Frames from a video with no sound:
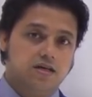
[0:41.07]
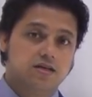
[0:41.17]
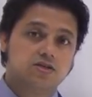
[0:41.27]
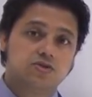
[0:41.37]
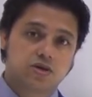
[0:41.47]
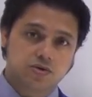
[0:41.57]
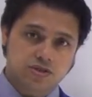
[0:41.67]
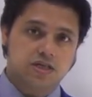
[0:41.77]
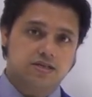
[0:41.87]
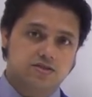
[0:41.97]
into the
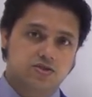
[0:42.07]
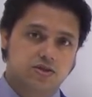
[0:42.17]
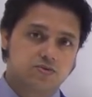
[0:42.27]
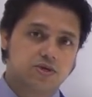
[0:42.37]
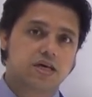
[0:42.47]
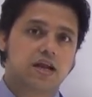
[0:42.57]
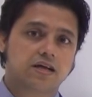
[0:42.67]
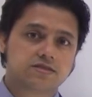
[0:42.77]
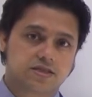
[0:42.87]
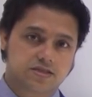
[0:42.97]
questions so that we can
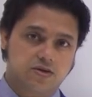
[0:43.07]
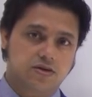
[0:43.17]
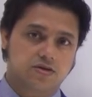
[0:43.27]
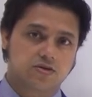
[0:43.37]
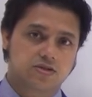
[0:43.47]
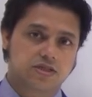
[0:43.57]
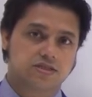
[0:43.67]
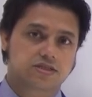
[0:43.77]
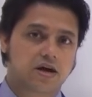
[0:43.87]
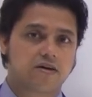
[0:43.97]
answer our
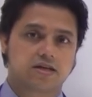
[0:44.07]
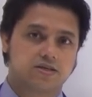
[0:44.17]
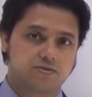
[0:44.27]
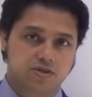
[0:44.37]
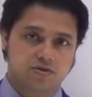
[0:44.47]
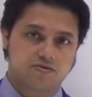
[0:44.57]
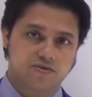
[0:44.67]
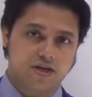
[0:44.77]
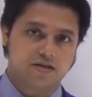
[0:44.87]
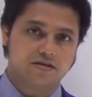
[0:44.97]
questions correctly with
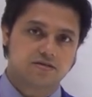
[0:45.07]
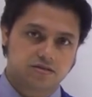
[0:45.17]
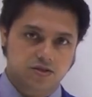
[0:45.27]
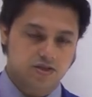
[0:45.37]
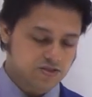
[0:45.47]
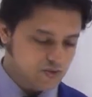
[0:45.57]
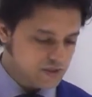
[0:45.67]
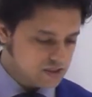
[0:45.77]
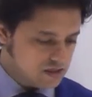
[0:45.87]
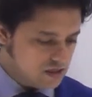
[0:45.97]
confidence. So let's do
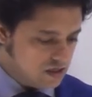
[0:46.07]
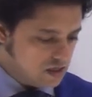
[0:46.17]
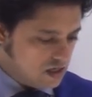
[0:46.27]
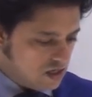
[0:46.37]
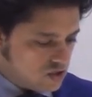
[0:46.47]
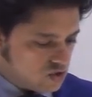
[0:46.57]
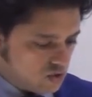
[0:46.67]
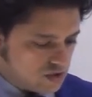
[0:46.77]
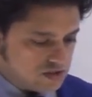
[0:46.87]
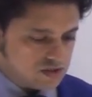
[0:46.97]
it.
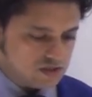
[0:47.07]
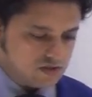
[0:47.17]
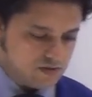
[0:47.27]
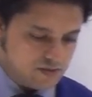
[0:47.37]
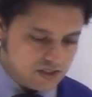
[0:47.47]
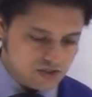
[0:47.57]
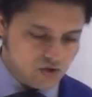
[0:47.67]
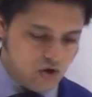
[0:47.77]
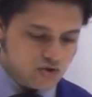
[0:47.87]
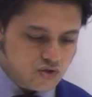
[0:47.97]
Sjogren syndrome is
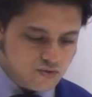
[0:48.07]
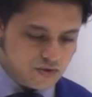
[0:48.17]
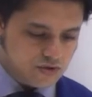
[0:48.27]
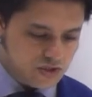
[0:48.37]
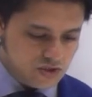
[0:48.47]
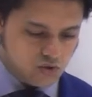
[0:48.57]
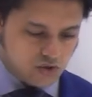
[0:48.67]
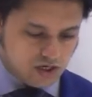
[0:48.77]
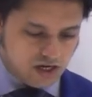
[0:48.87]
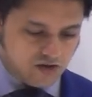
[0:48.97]
autoimmune
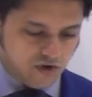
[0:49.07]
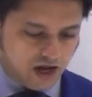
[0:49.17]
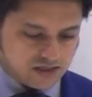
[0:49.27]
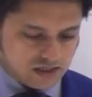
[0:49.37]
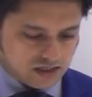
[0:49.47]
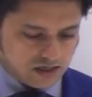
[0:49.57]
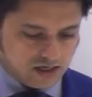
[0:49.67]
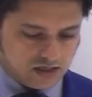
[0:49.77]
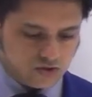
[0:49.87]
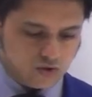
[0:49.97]
disorder affecting
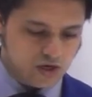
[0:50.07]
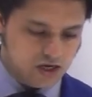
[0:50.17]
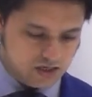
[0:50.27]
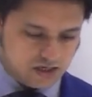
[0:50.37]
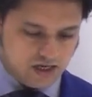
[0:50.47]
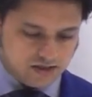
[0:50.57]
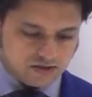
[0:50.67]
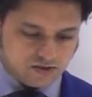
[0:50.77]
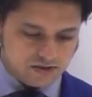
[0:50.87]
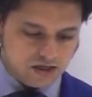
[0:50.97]
exocrine
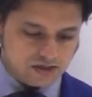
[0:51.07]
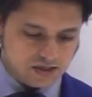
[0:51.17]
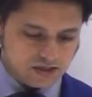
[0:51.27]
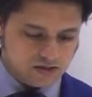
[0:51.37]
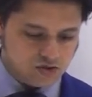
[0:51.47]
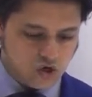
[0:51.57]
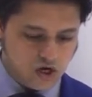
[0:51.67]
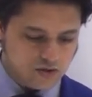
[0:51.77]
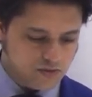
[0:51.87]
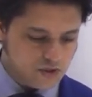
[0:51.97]
glands, resulting in
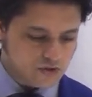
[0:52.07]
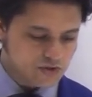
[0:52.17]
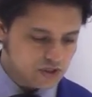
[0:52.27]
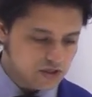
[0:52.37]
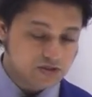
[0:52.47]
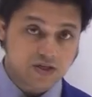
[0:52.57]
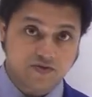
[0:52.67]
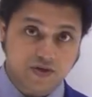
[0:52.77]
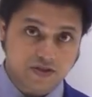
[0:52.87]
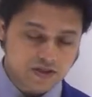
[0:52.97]
dry mucosal
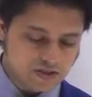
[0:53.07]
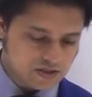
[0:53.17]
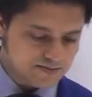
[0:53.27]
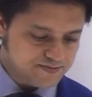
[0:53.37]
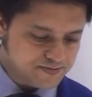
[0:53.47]
surfaces.